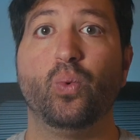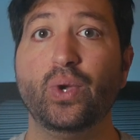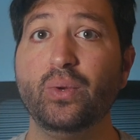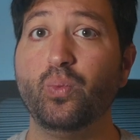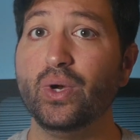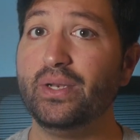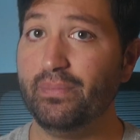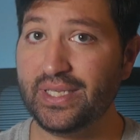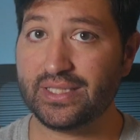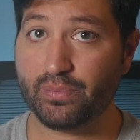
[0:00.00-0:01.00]
we
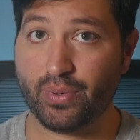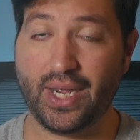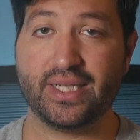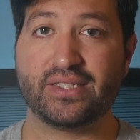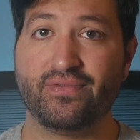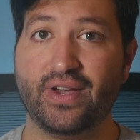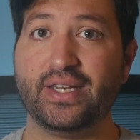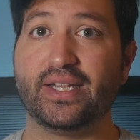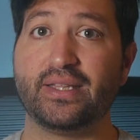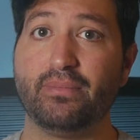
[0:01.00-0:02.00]
wouldn't be surprised to
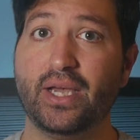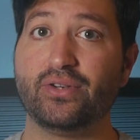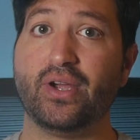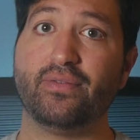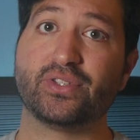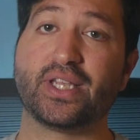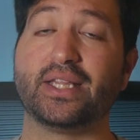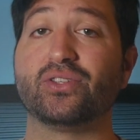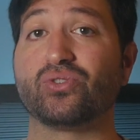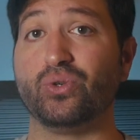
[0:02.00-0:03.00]
find out that MyDrivers
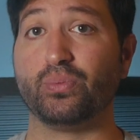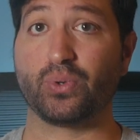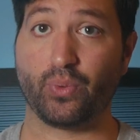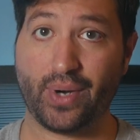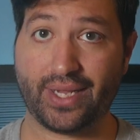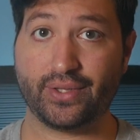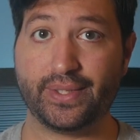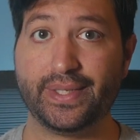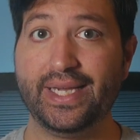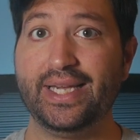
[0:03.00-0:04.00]
got the scoop
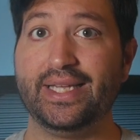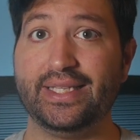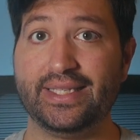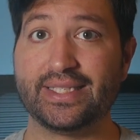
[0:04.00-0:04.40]
correctly, and